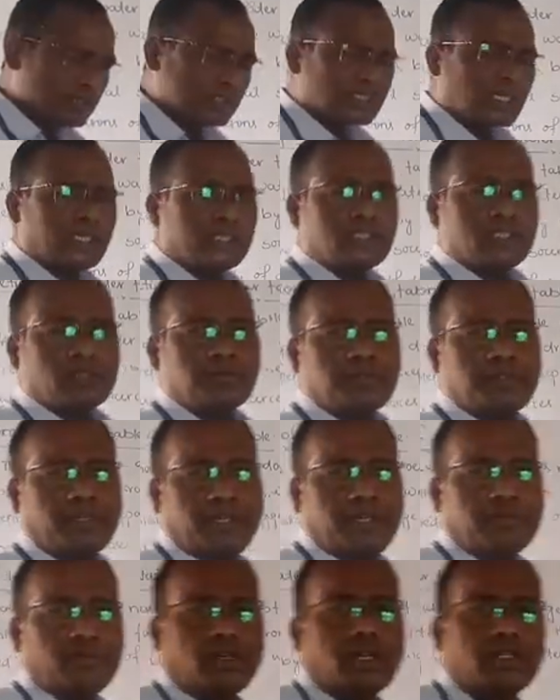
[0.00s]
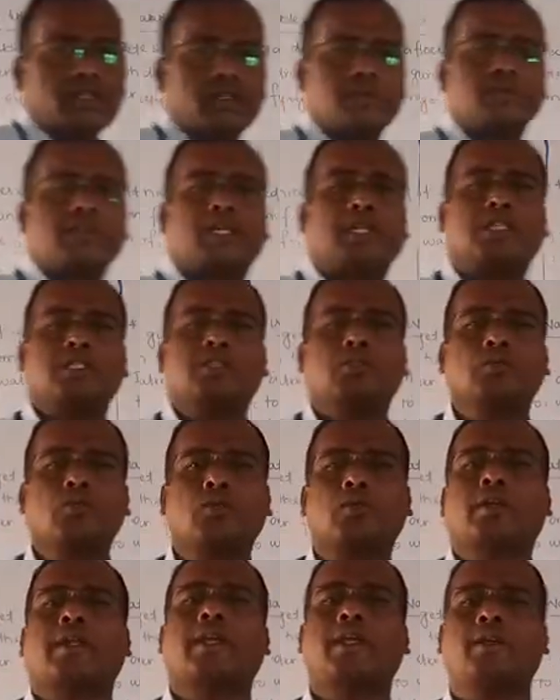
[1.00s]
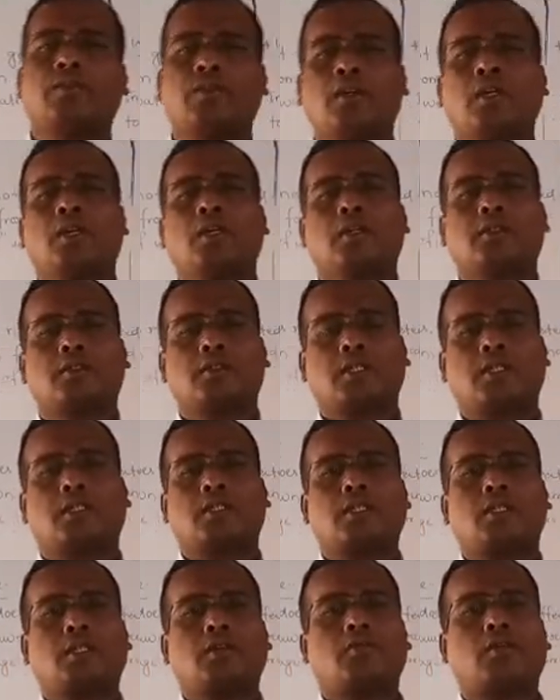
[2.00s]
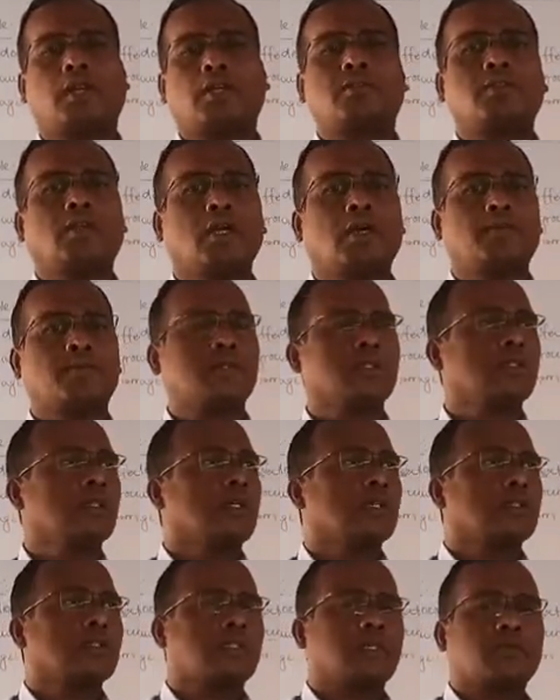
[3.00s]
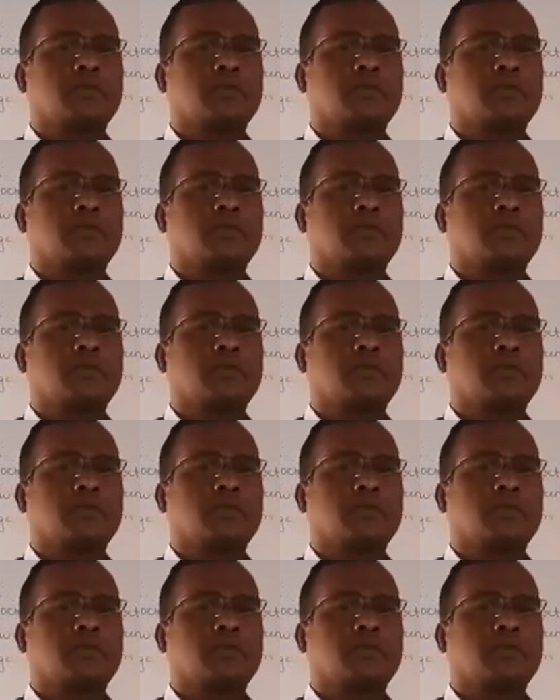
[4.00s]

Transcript: scarcity of rainfall, if there is no rain, then what will happen? The